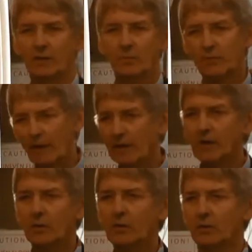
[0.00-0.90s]
He was very
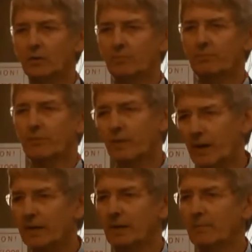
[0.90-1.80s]
good at
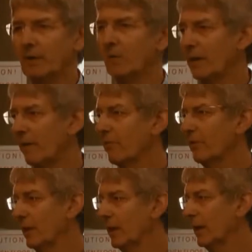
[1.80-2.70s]
providing me with
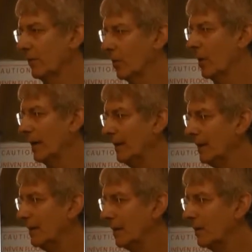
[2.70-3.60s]
everything he thought I
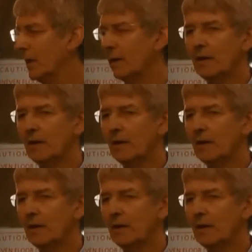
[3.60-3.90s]
needed.